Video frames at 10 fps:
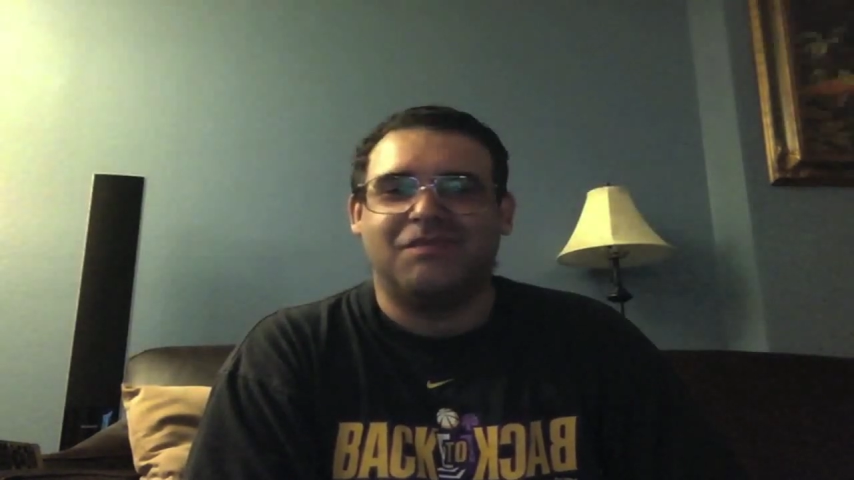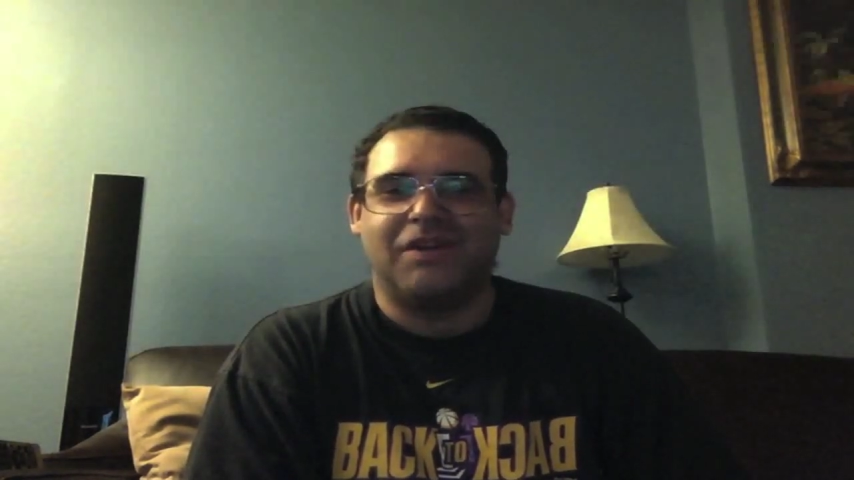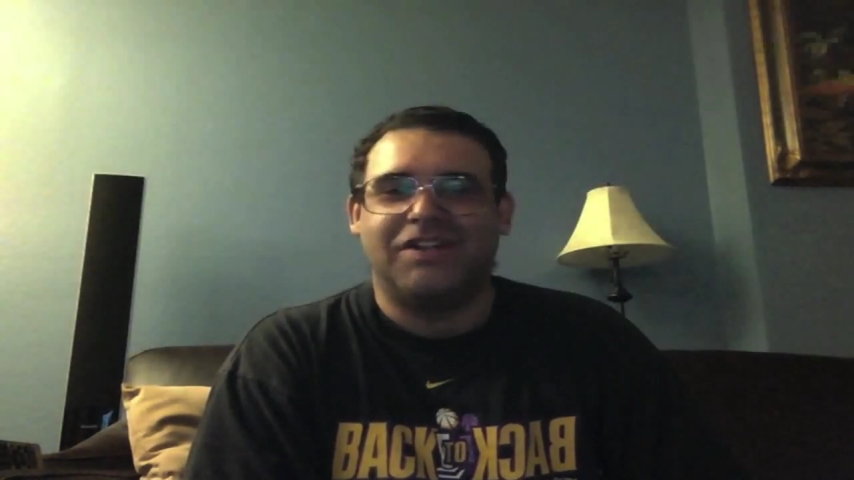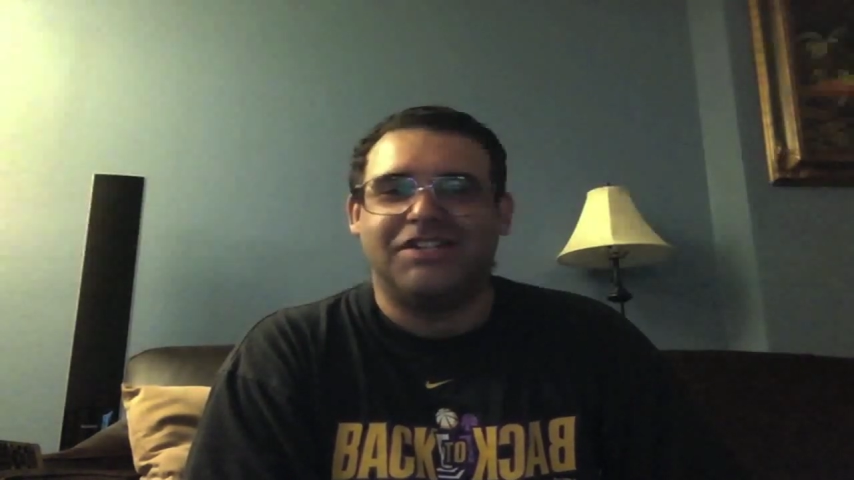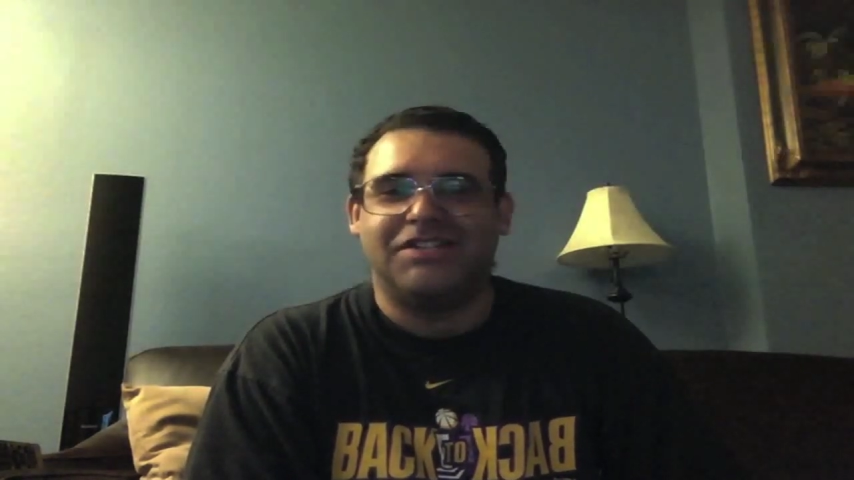
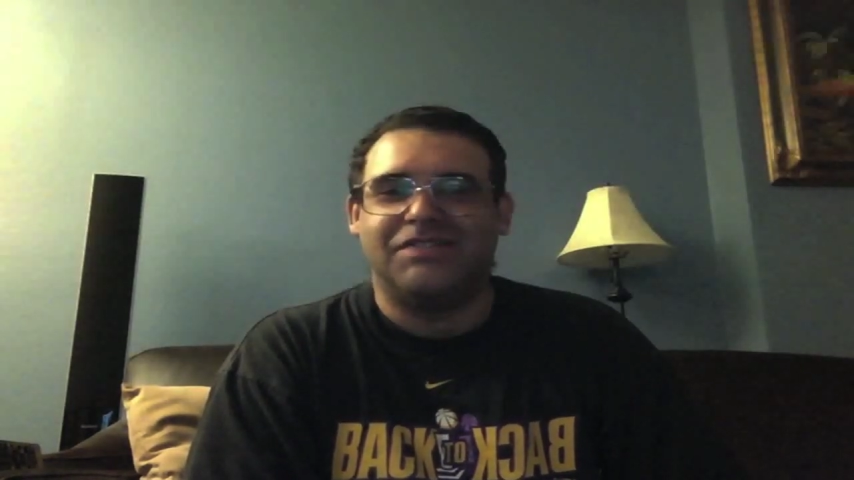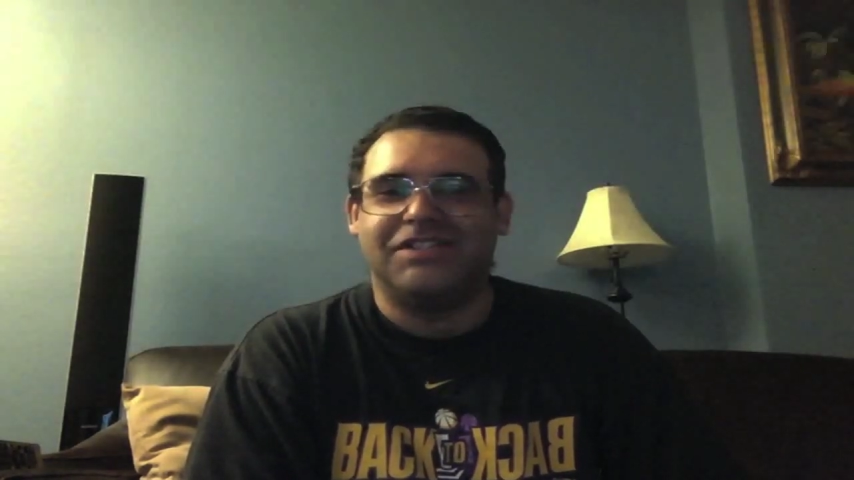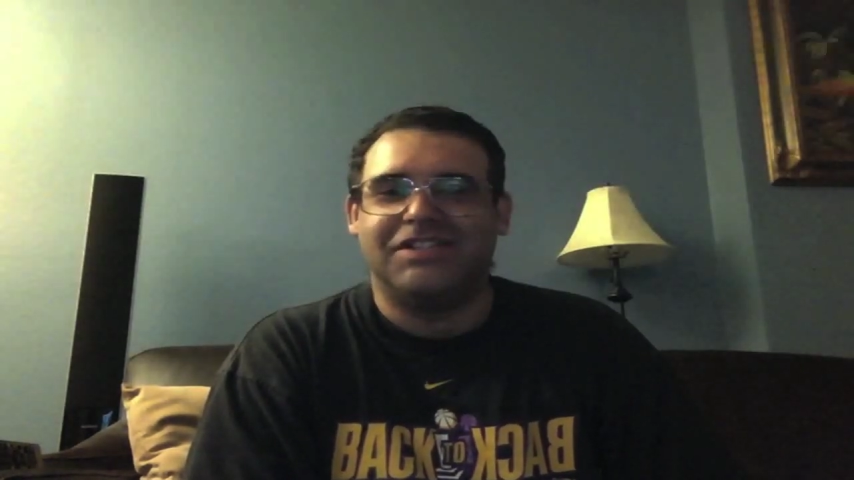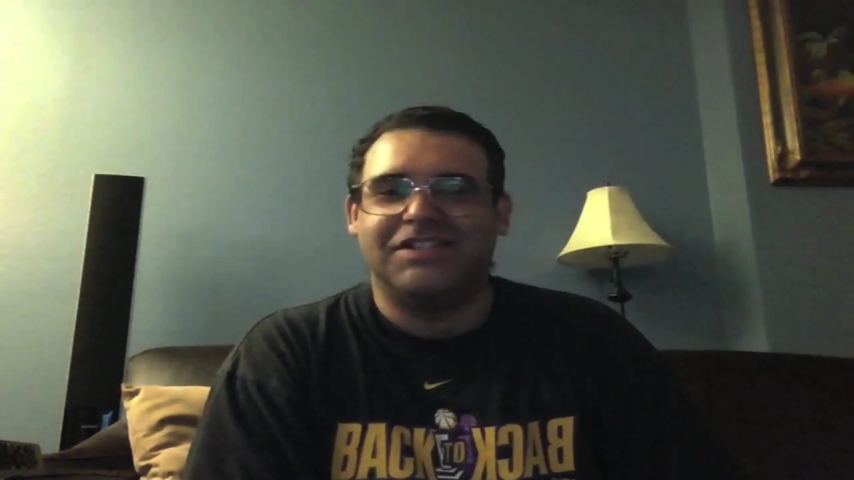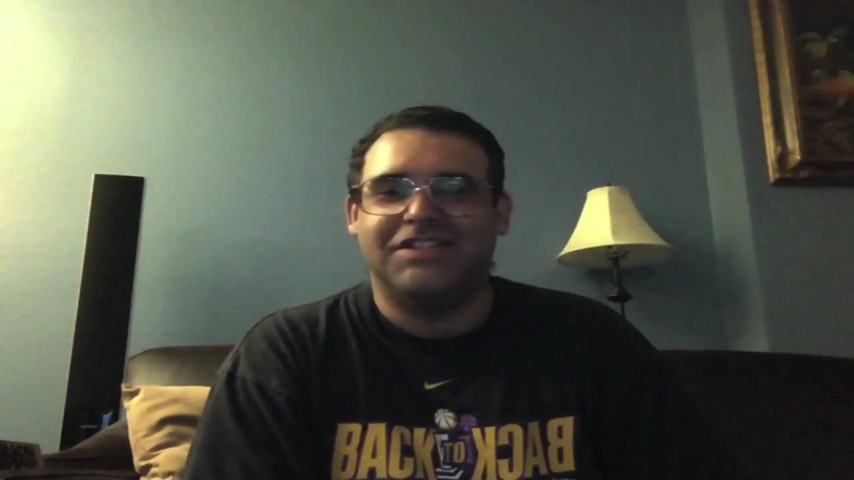my
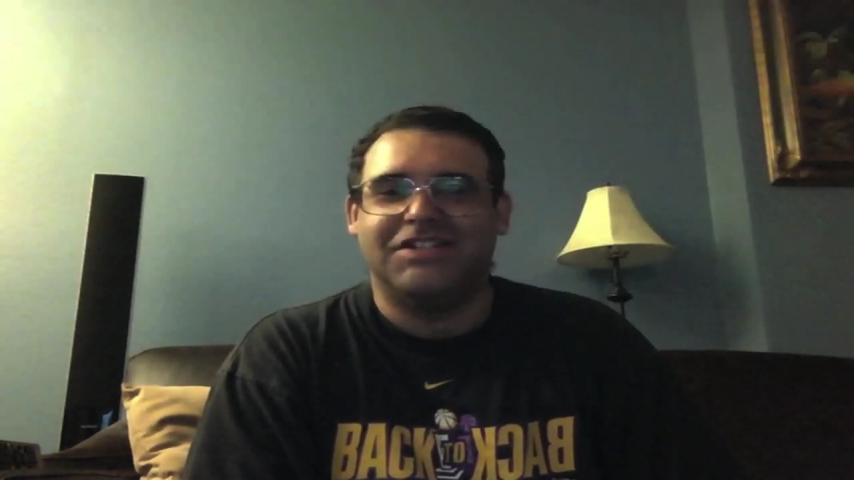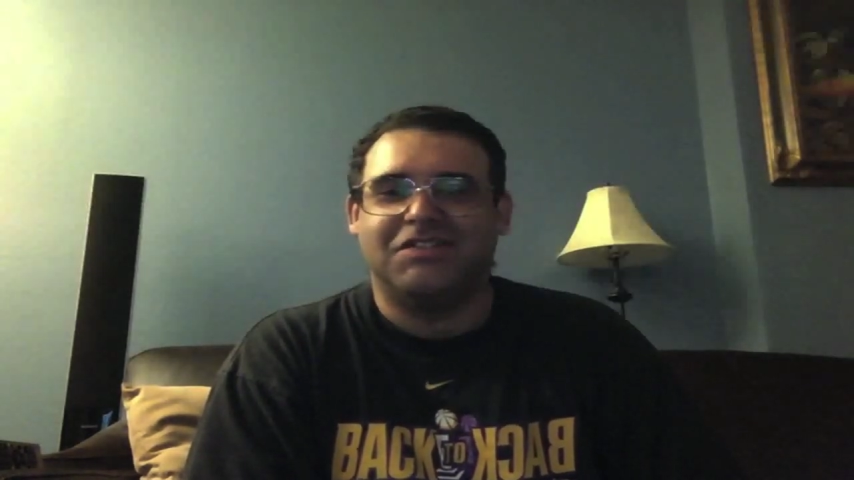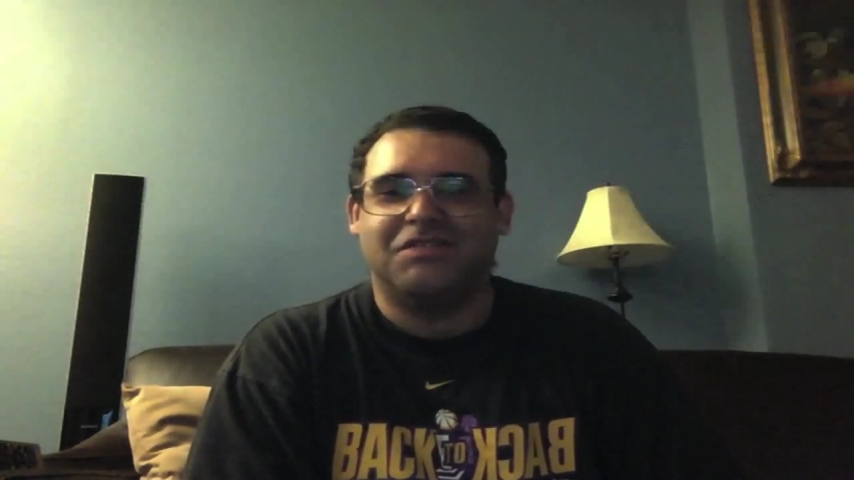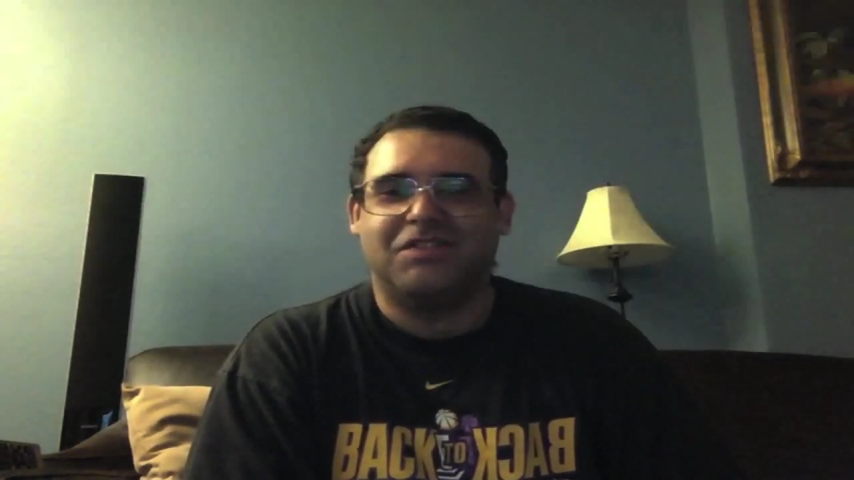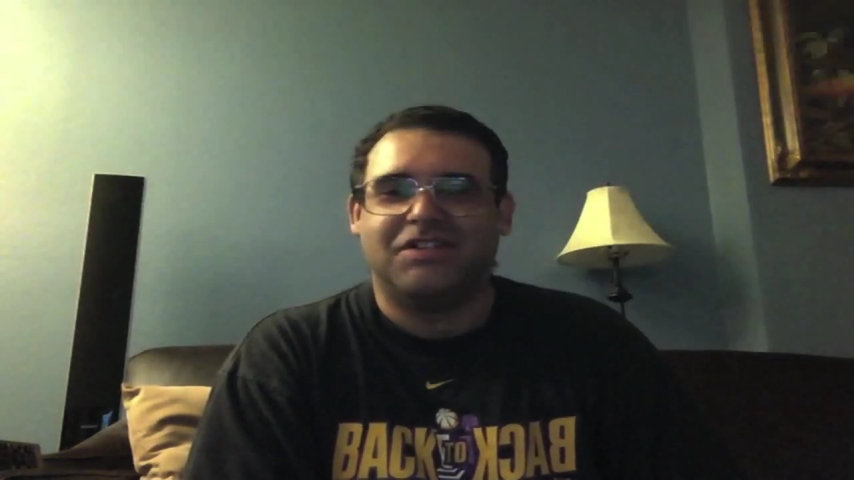DVD
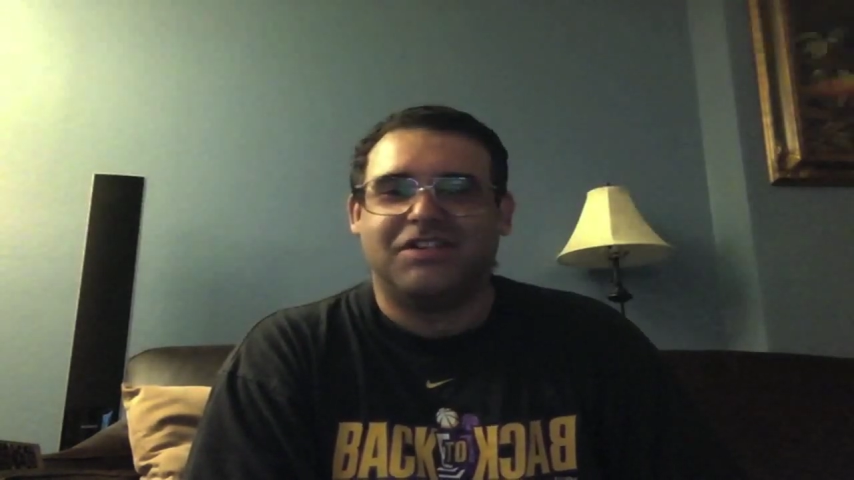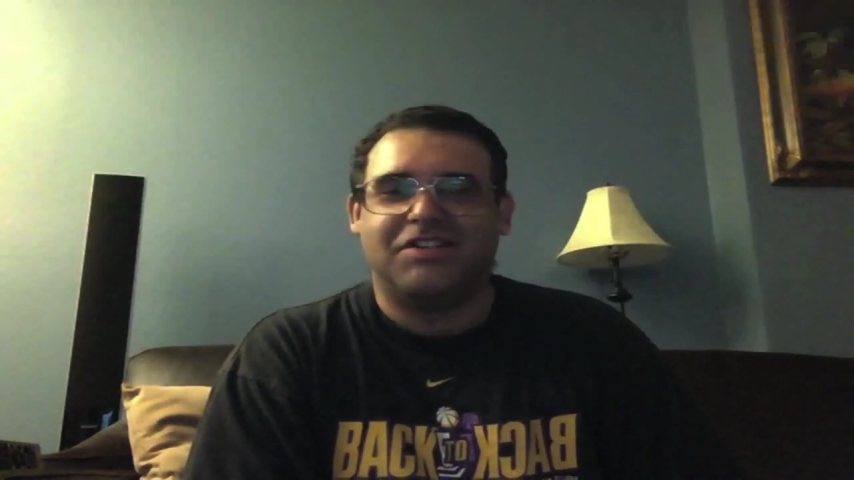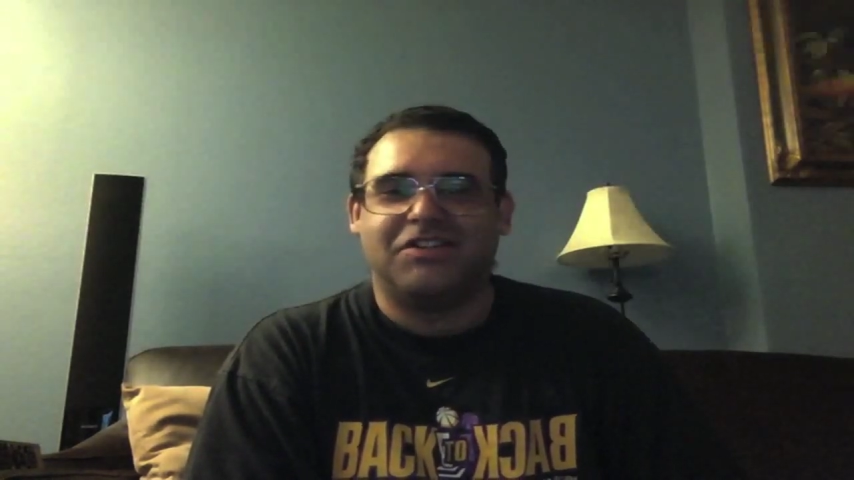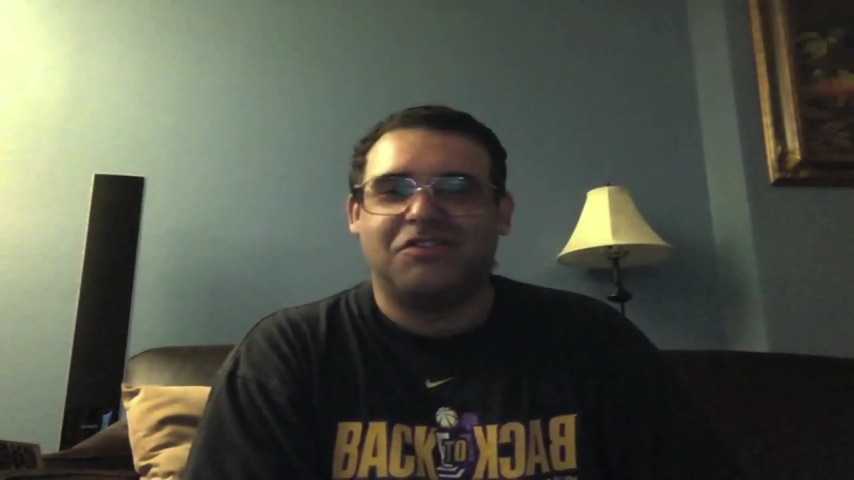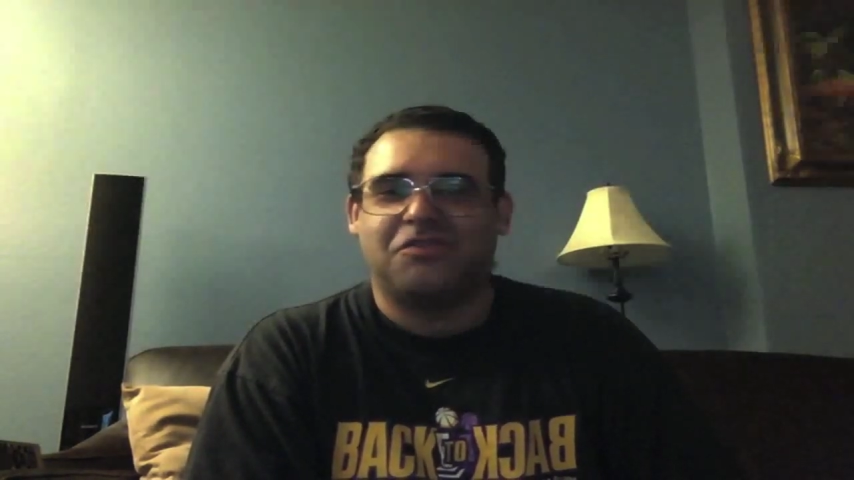of
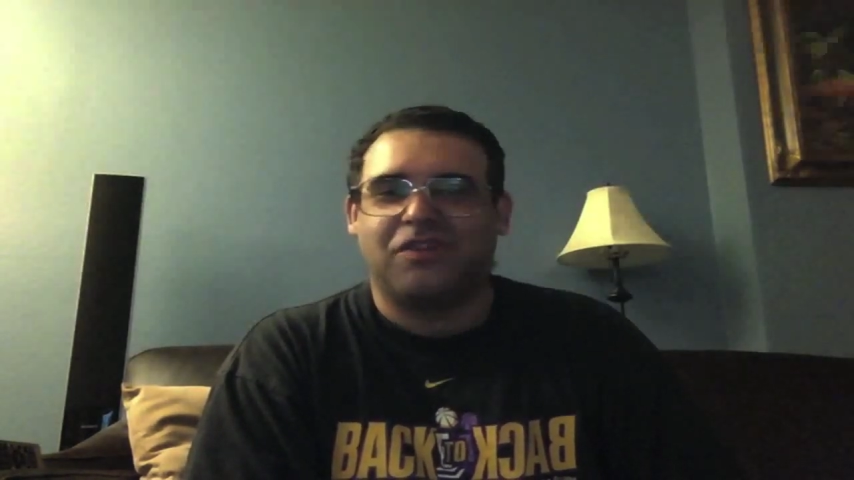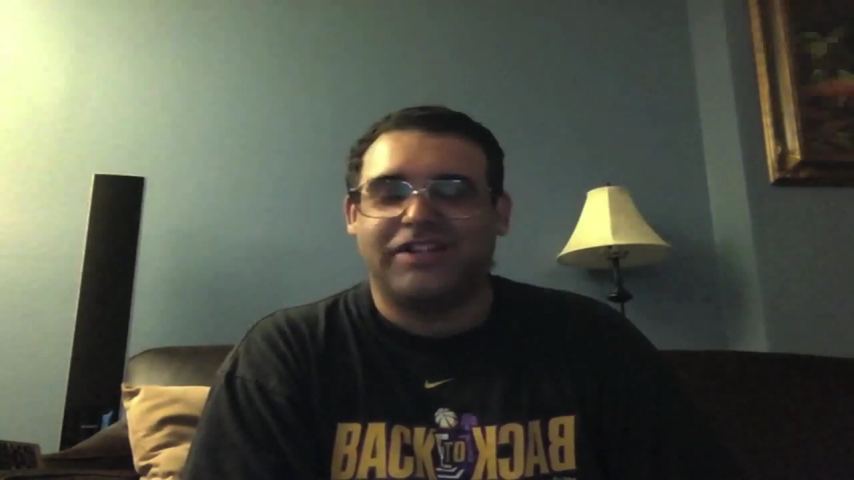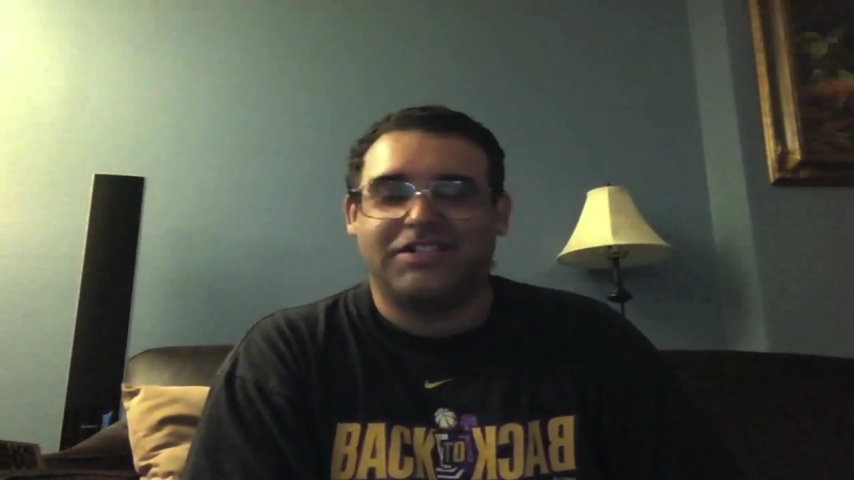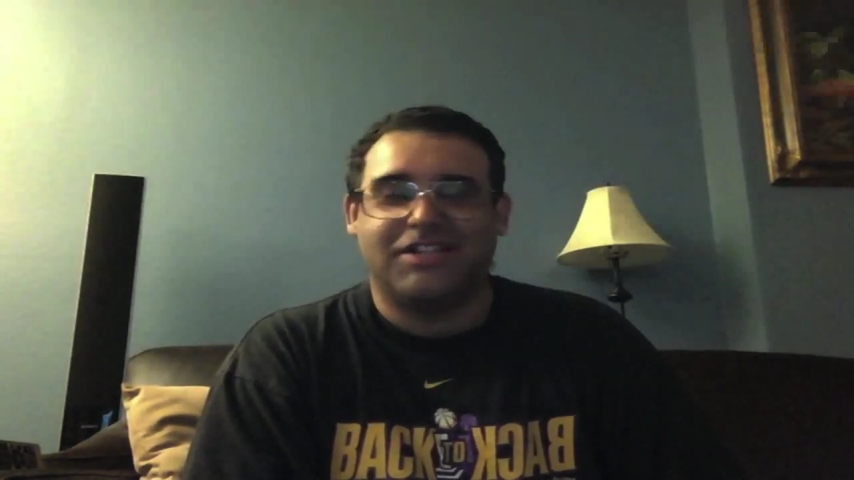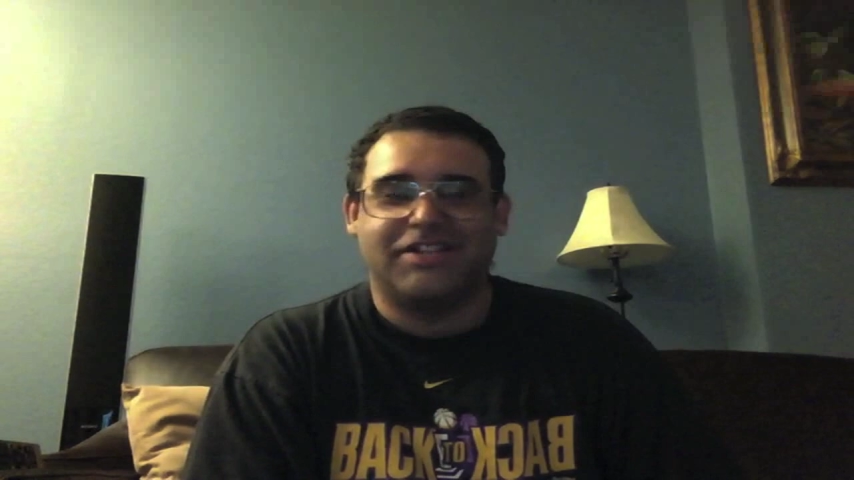Young Frankenstein?